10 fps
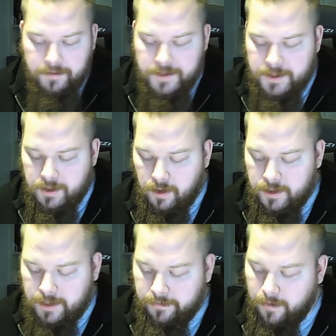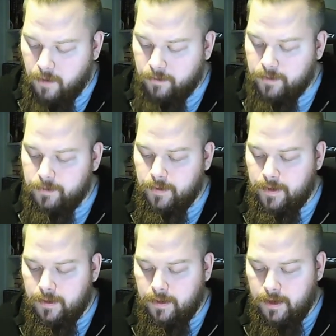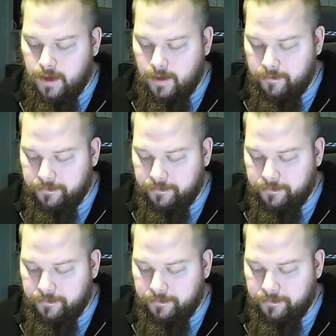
surging forward with a